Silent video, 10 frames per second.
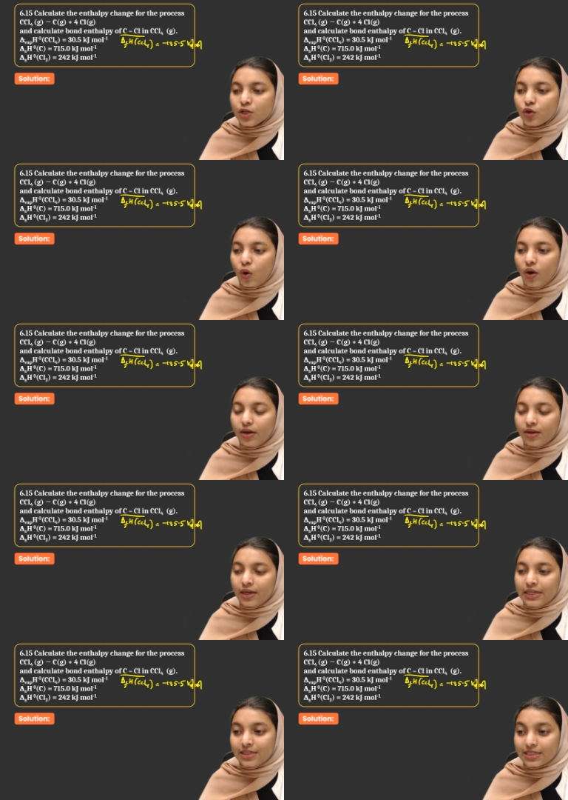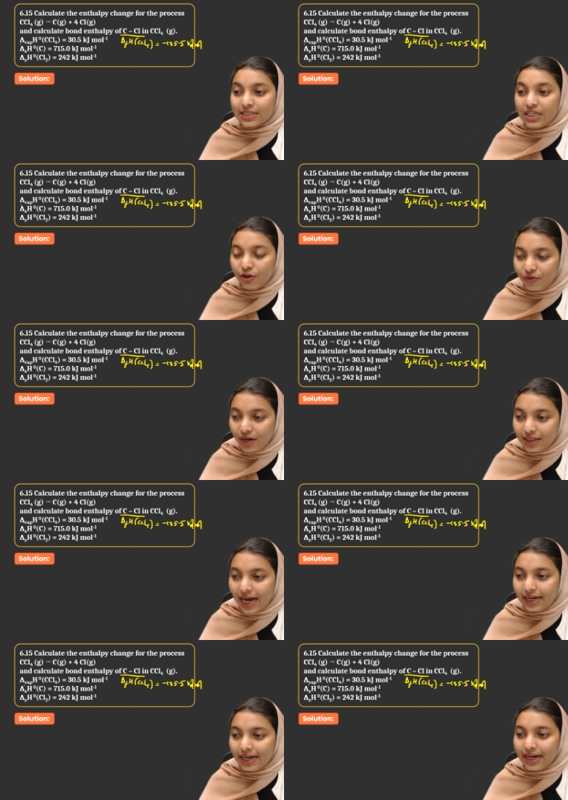So, it is given
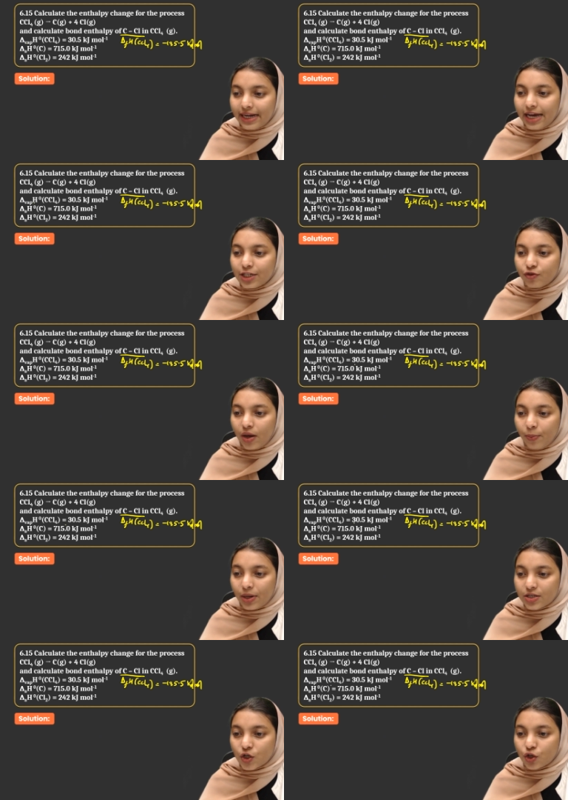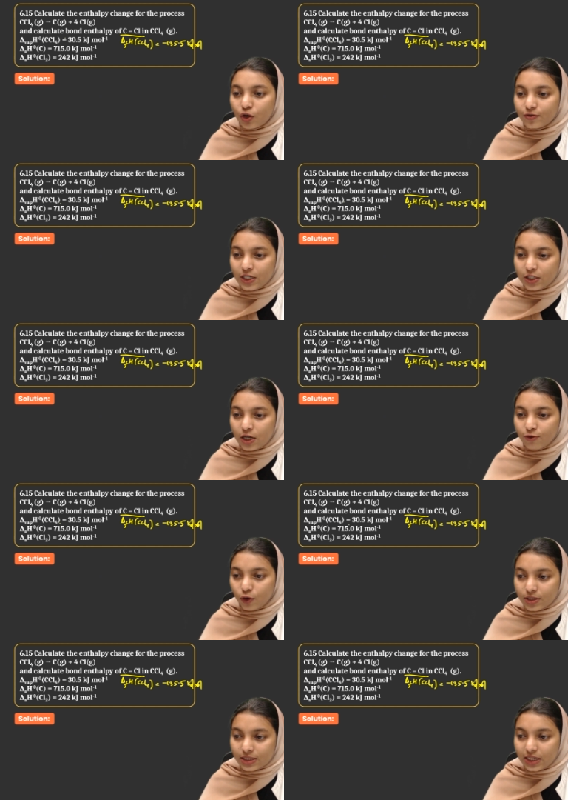that delta H vaporization of
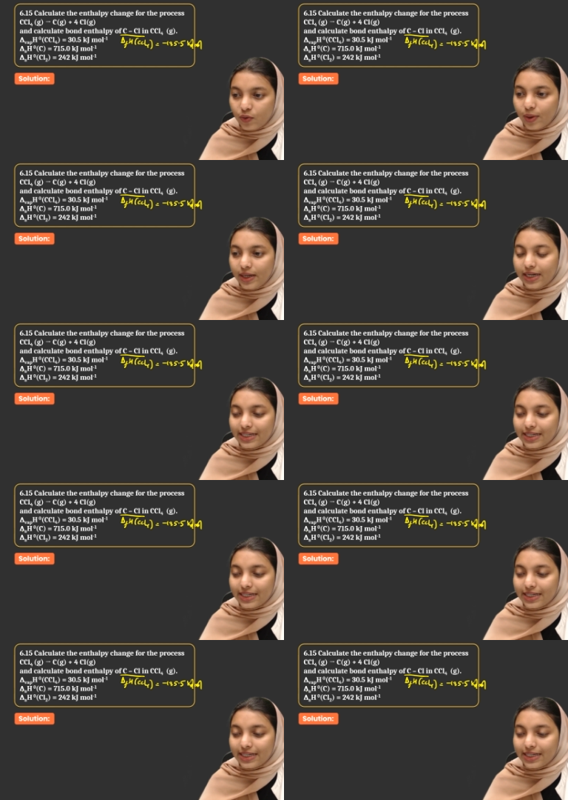CCl4 is given.